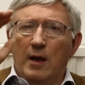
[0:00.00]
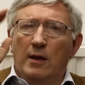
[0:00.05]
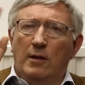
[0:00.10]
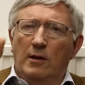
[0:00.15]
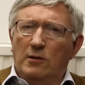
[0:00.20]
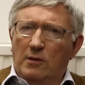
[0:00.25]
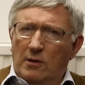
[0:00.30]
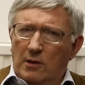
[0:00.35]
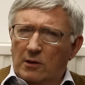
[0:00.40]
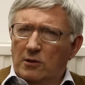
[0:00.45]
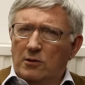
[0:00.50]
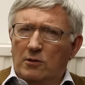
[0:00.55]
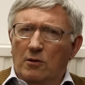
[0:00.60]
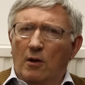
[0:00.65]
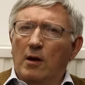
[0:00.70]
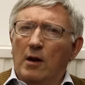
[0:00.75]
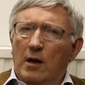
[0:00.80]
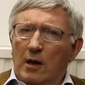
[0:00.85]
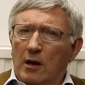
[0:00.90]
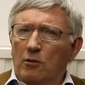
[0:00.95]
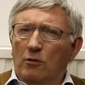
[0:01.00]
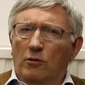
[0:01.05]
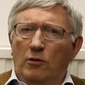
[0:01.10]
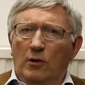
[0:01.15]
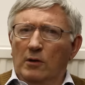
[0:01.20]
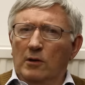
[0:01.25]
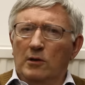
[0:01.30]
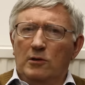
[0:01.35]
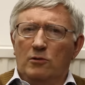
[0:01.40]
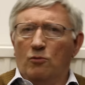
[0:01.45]
This is not a new
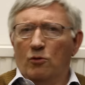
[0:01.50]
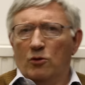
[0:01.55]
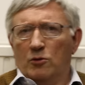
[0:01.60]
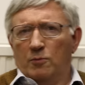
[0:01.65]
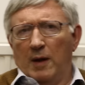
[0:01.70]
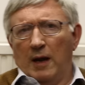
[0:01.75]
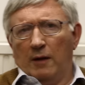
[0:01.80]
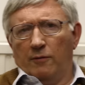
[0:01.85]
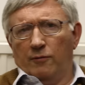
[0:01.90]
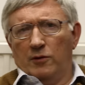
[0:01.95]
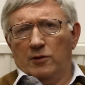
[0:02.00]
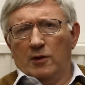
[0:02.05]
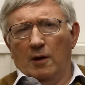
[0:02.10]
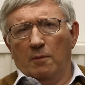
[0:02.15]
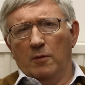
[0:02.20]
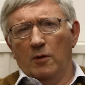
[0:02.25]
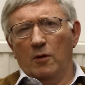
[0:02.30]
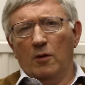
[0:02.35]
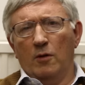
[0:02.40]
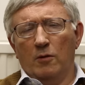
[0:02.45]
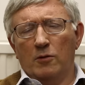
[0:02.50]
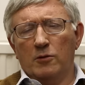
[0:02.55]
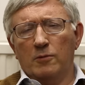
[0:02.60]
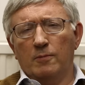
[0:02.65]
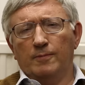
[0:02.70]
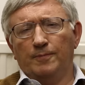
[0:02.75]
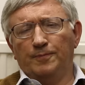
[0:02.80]
thing. This goes back for some years.